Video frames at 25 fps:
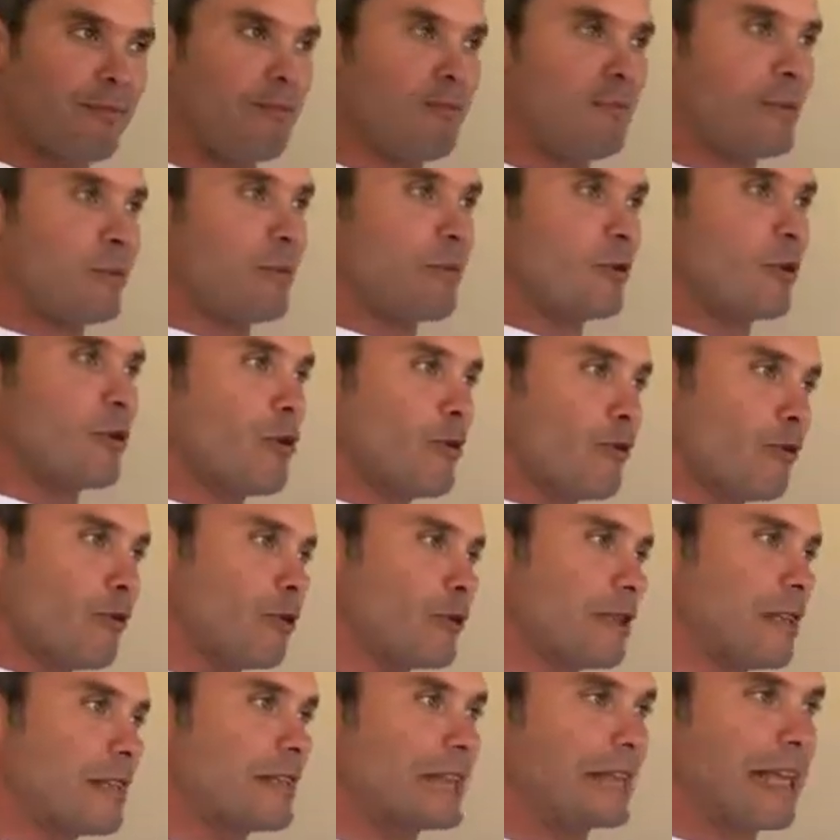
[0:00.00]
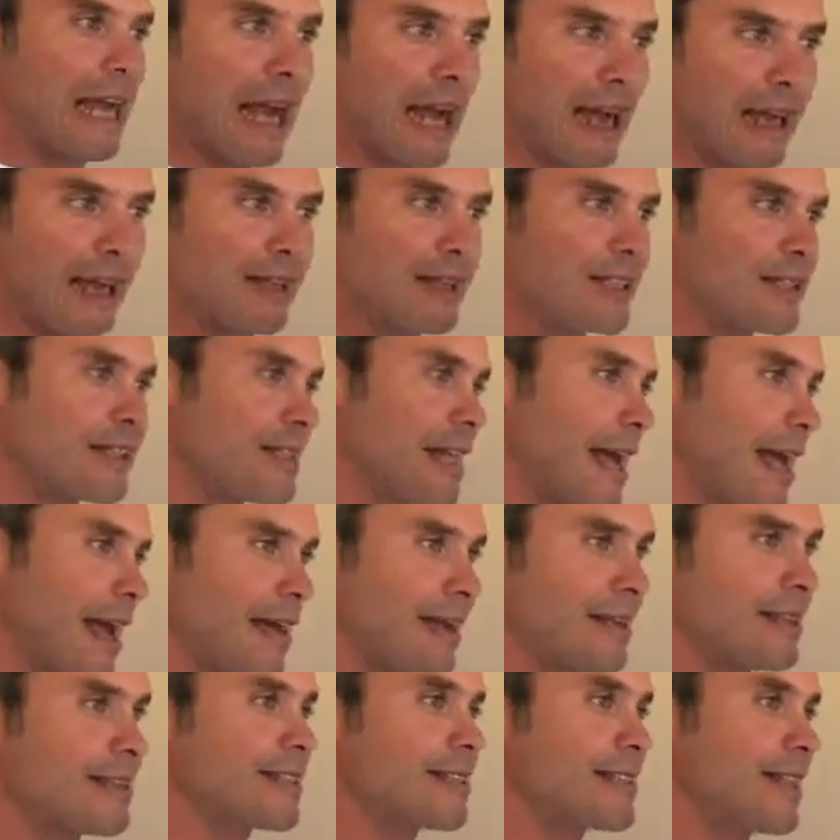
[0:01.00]
People go for the taste,
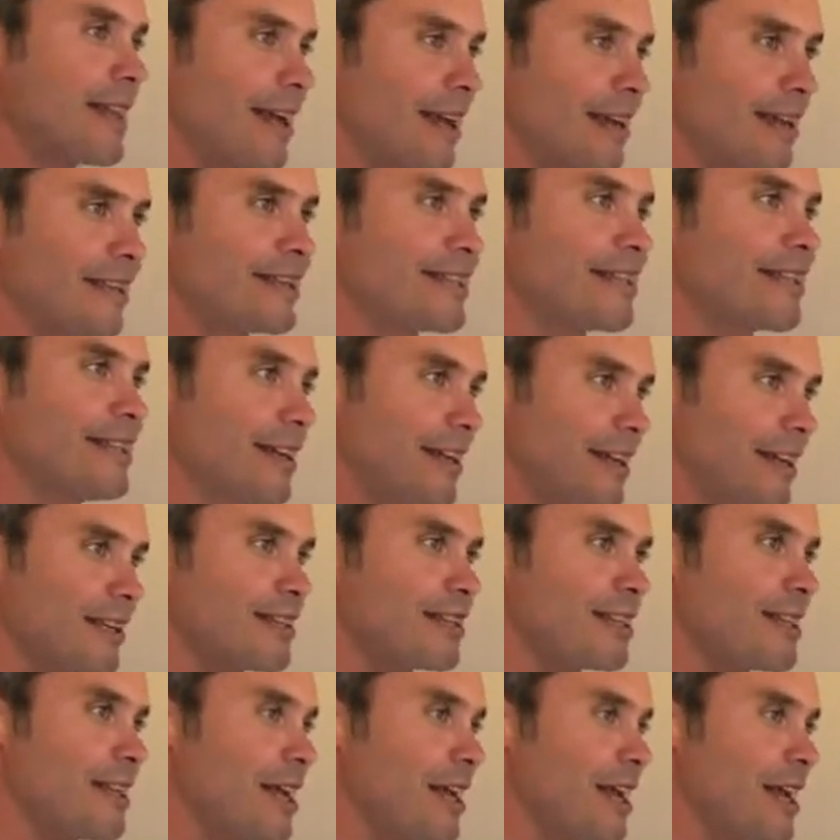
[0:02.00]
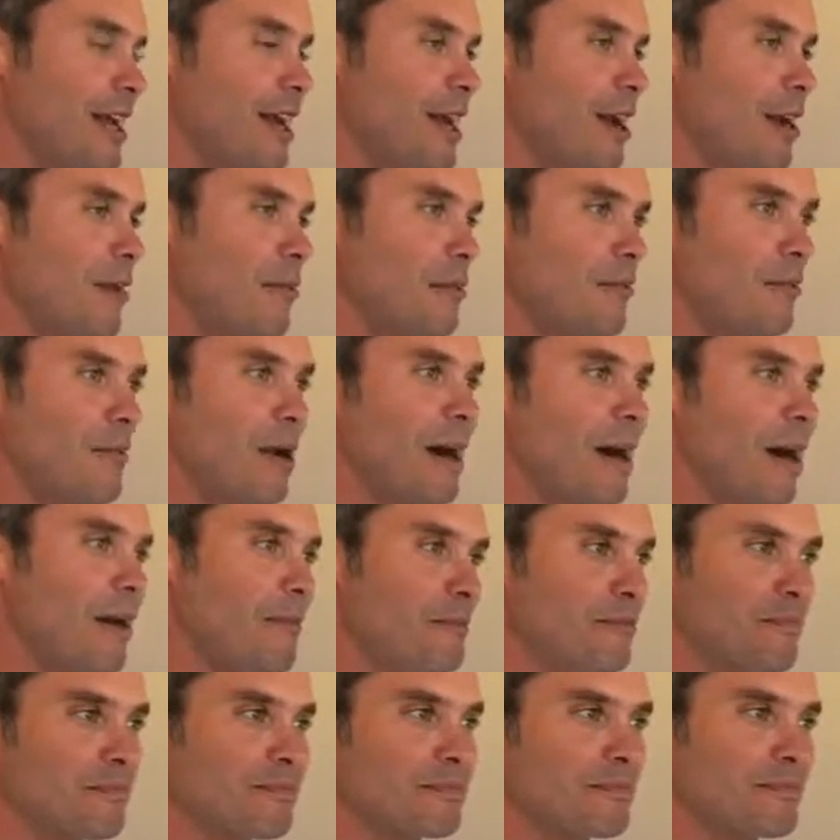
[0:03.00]
yes.
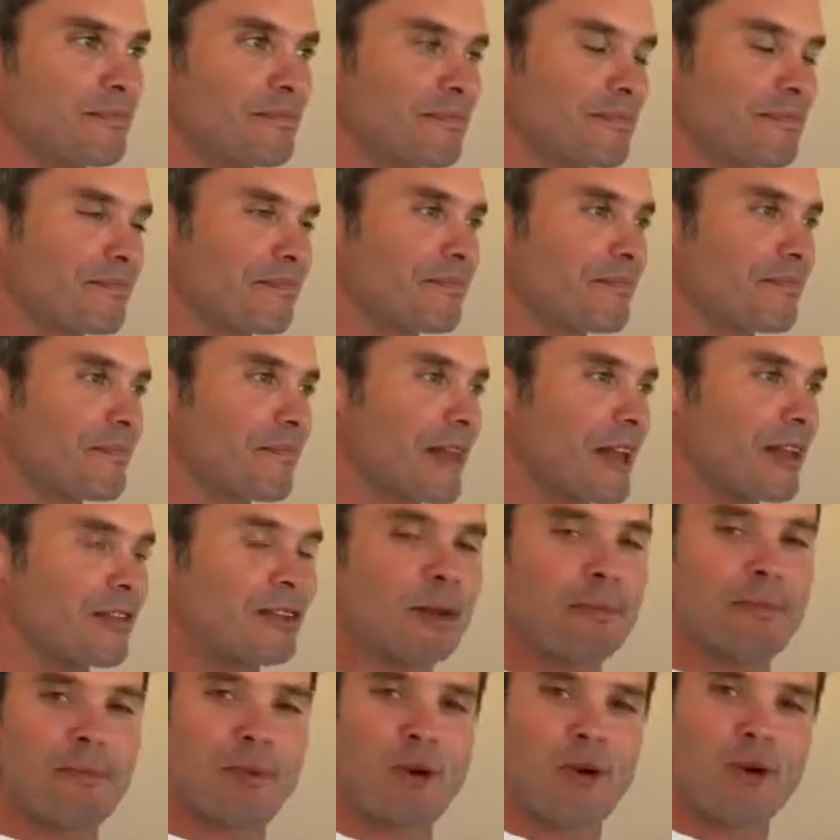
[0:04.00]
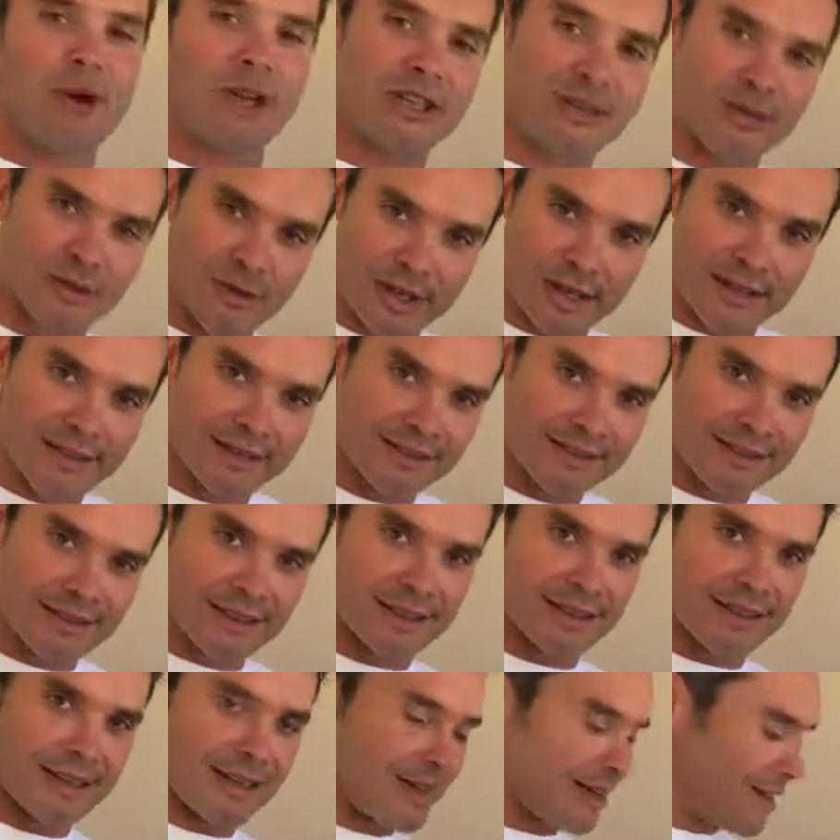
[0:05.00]
But the poetry
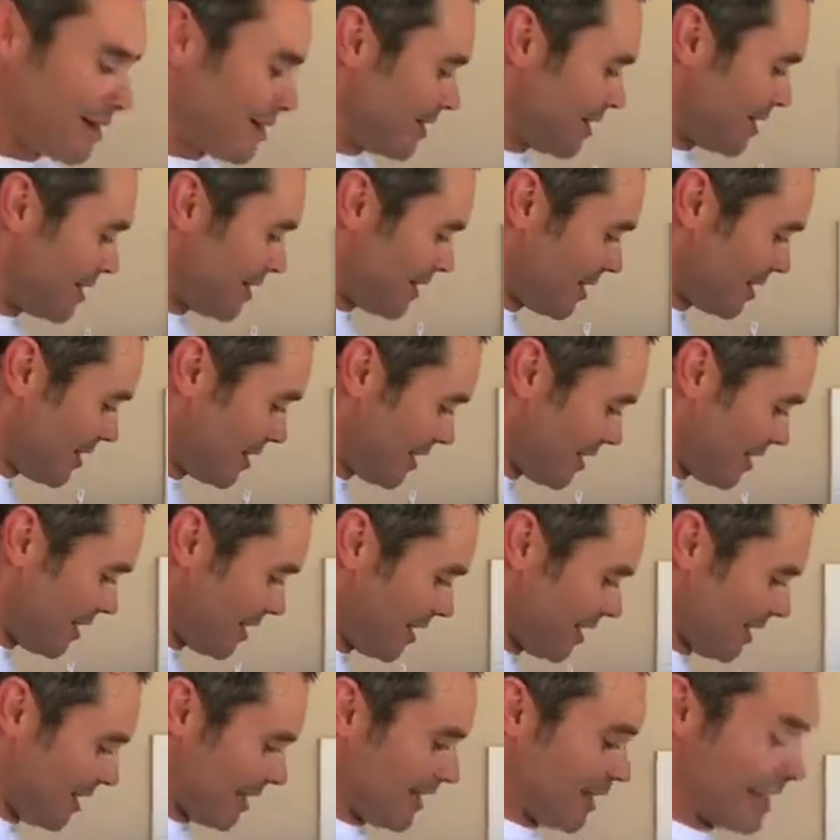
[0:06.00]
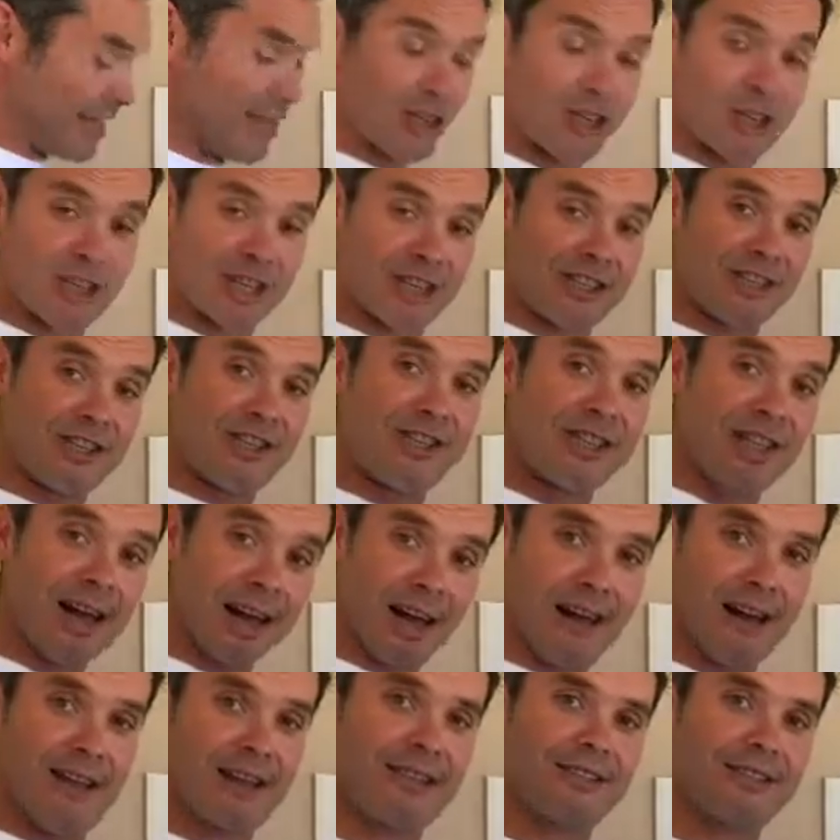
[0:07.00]
in the kitchen
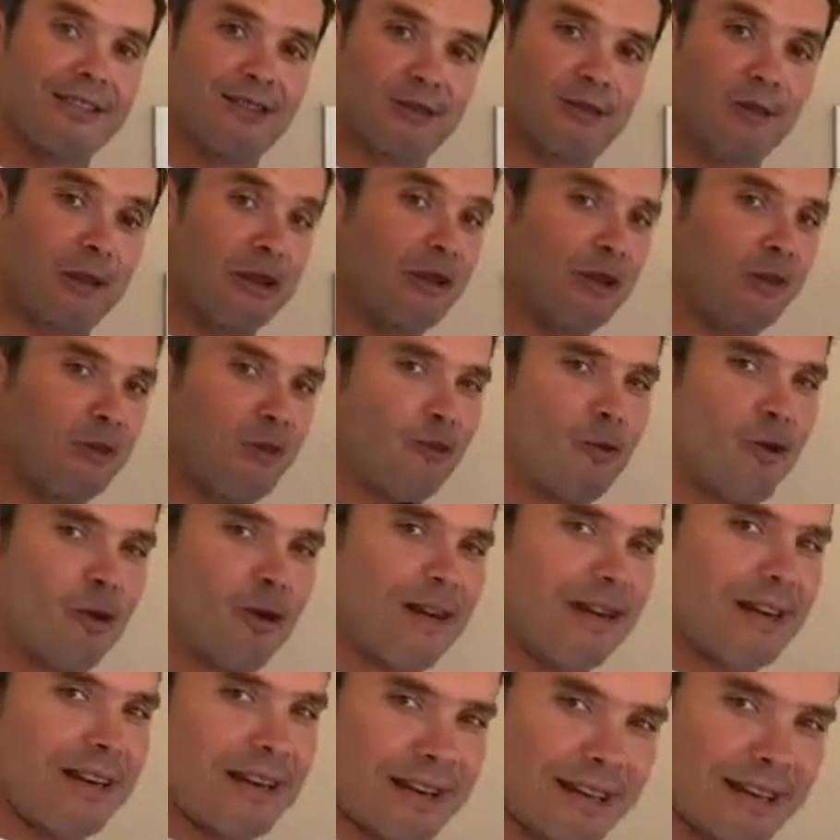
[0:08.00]
starts when you walk in